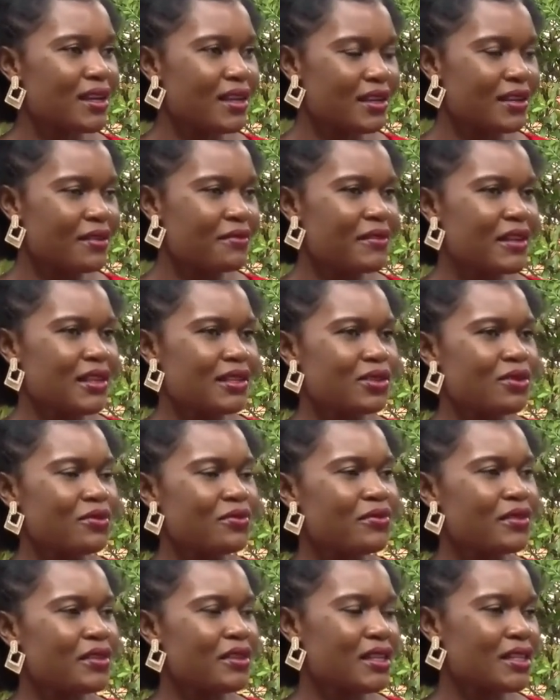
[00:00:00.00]
in the face
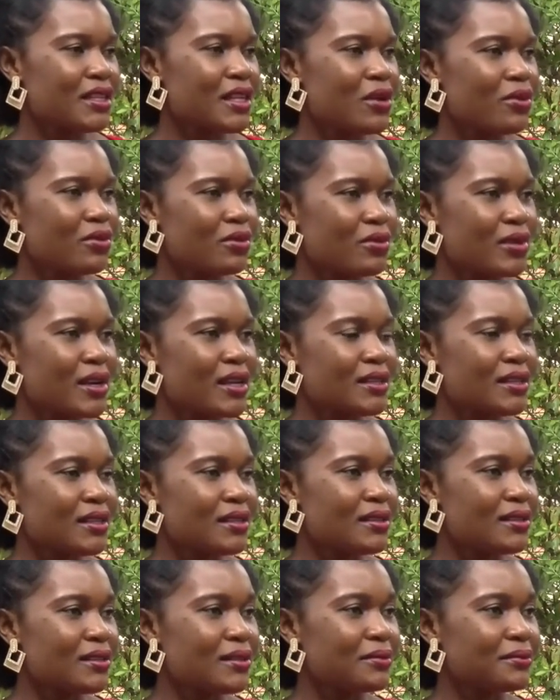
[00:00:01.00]
of this health
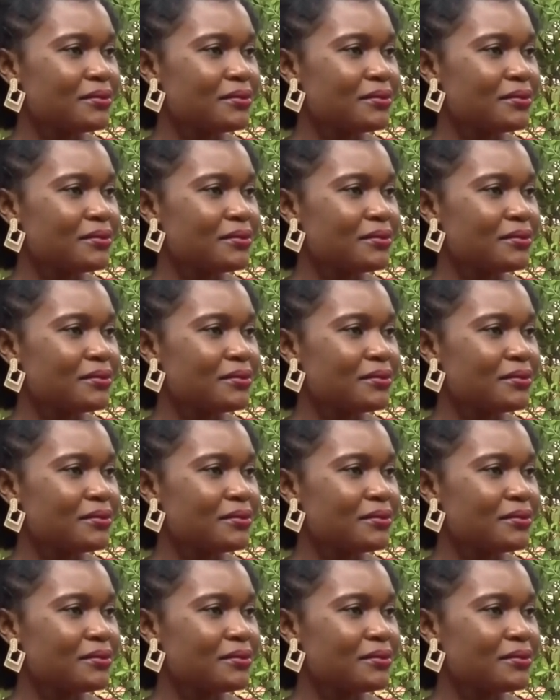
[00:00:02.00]
crisis?